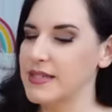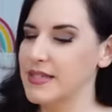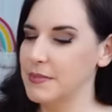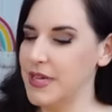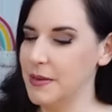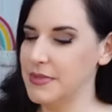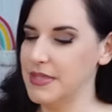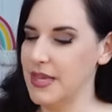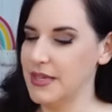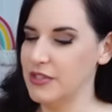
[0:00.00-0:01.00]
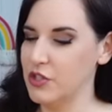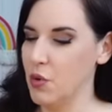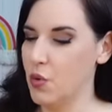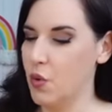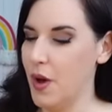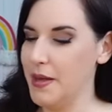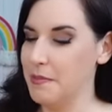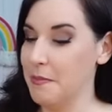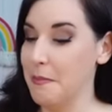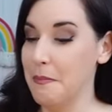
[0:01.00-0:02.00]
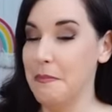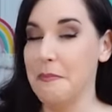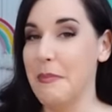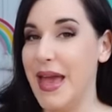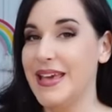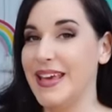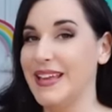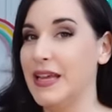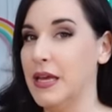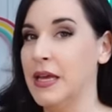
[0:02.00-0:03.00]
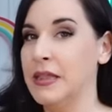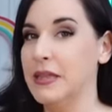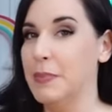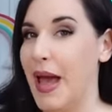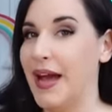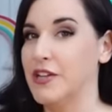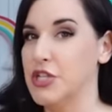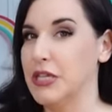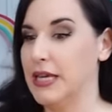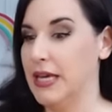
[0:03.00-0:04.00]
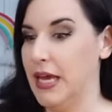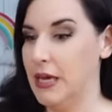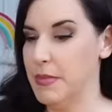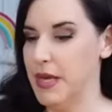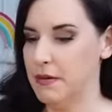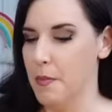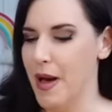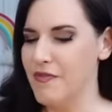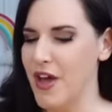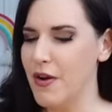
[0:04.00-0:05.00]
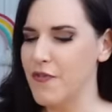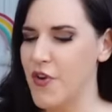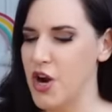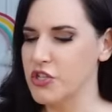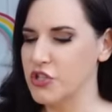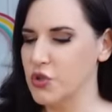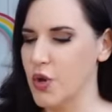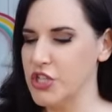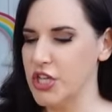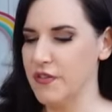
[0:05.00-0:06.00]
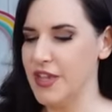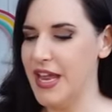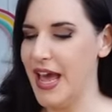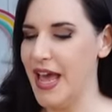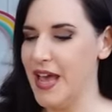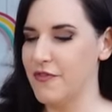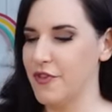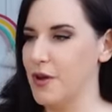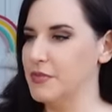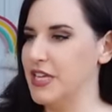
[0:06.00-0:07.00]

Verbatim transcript: Sometimes things don't quite make it in the packaging they came in. My very first squishy of the day from